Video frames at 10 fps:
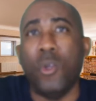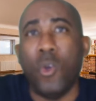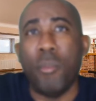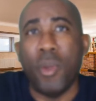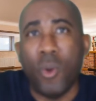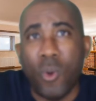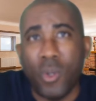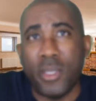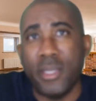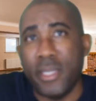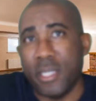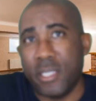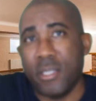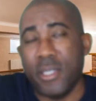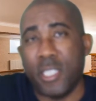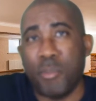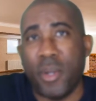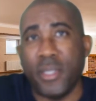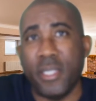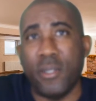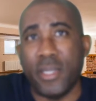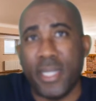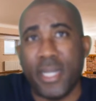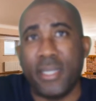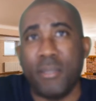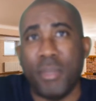Lo and behold, their studies pointed out that